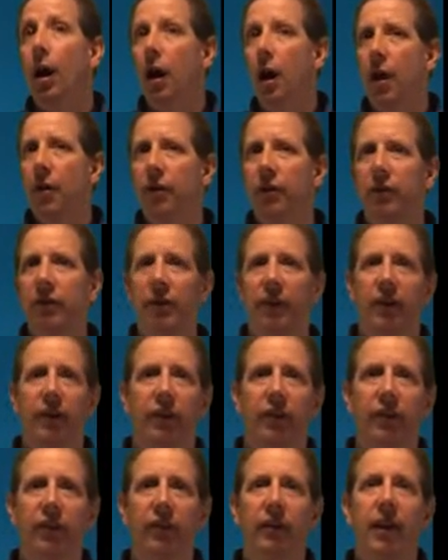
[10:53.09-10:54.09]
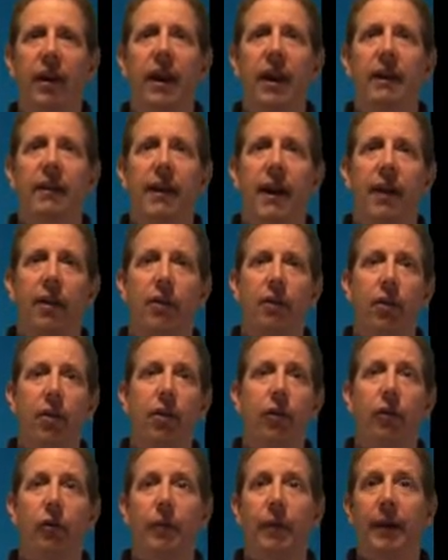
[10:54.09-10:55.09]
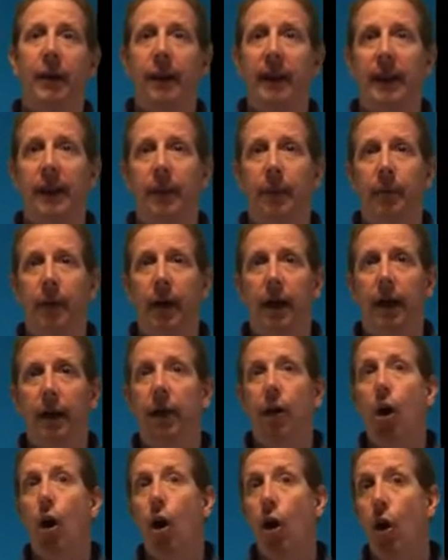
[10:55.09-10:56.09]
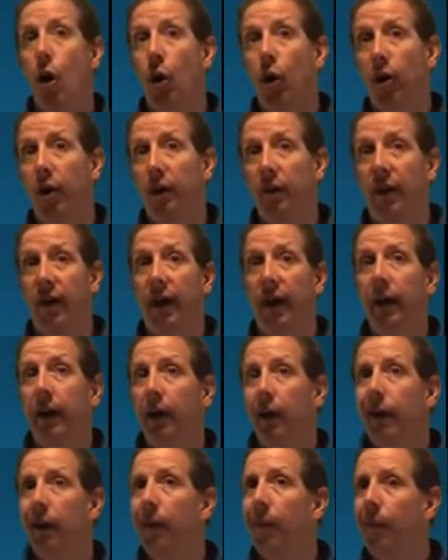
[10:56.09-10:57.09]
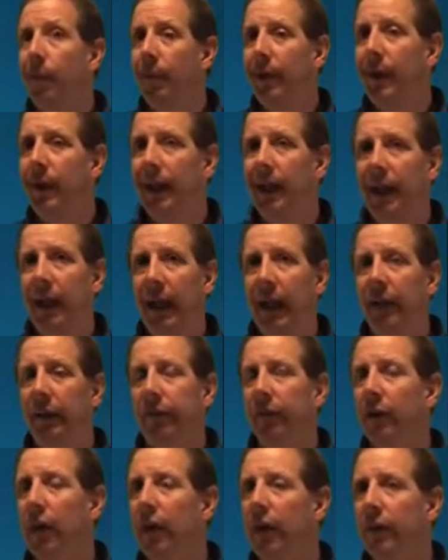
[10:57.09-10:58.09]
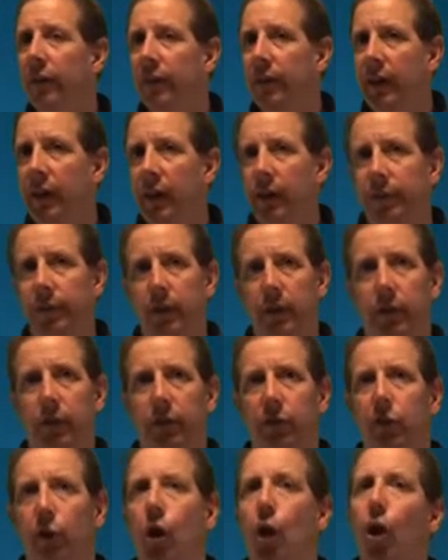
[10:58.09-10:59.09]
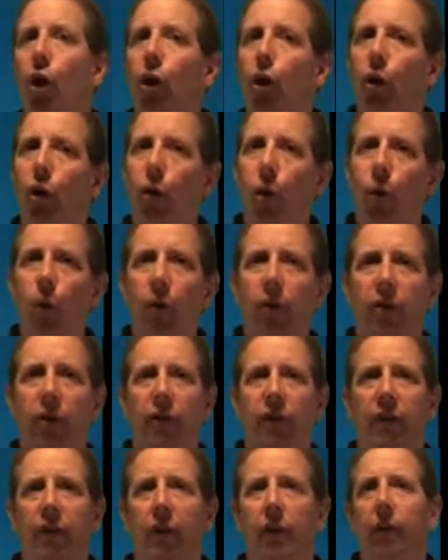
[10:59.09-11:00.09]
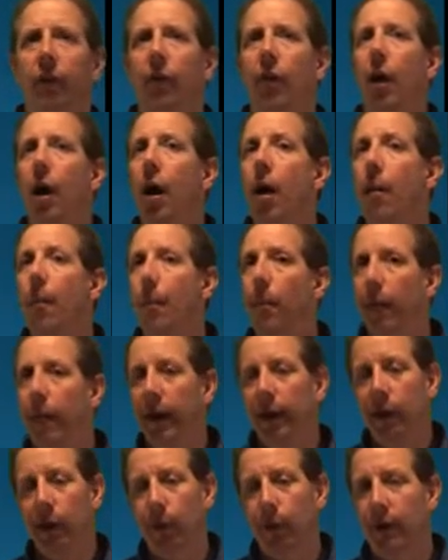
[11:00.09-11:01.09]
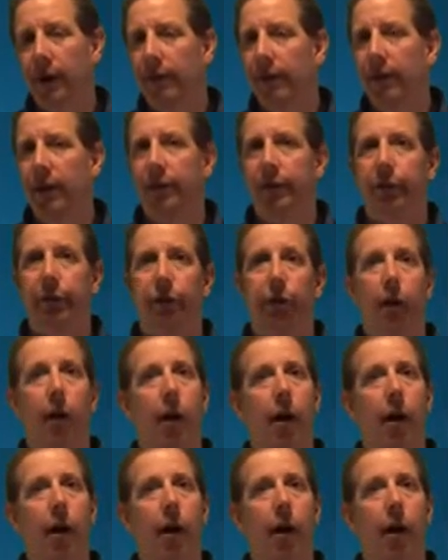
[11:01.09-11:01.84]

Other devices that are known to emit EMI, RFI, are PDAs, cell phones, cordless phones, microwave ovens,